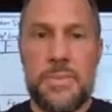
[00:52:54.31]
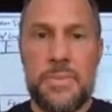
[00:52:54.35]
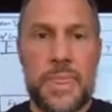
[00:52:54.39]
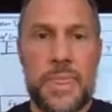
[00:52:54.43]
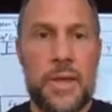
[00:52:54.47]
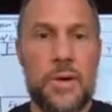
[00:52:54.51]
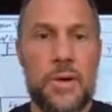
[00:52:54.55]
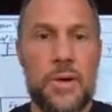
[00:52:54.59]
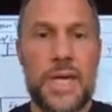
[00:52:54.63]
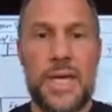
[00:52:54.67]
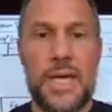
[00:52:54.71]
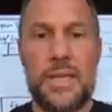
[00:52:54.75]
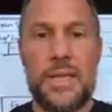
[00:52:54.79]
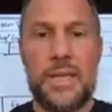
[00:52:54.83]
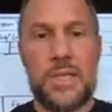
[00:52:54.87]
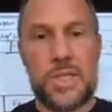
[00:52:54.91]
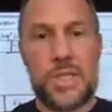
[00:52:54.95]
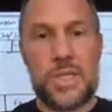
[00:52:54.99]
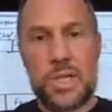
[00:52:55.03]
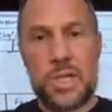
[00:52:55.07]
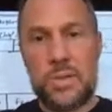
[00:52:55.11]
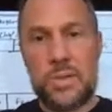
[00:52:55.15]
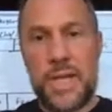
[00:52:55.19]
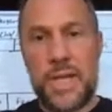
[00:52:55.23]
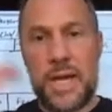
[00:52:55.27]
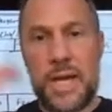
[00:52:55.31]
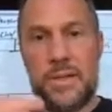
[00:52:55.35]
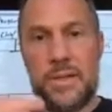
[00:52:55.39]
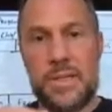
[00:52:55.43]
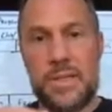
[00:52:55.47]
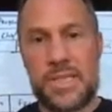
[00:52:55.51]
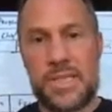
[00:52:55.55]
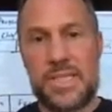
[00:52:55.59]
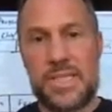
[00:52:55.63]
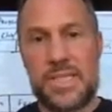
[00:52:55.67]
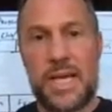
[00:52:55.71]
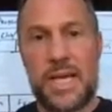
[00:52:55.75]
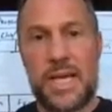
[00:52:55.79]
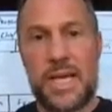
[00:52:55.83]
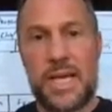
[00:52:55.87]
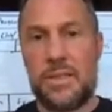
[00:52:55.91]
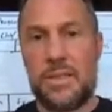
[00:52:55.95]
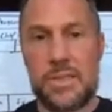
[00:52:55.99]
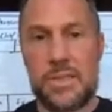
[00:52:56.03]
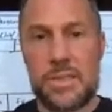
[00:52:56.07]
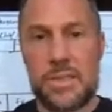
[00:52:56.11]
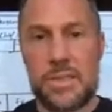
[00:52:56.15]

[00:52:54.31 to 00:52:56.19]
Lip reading: Okay, let's go down to cells.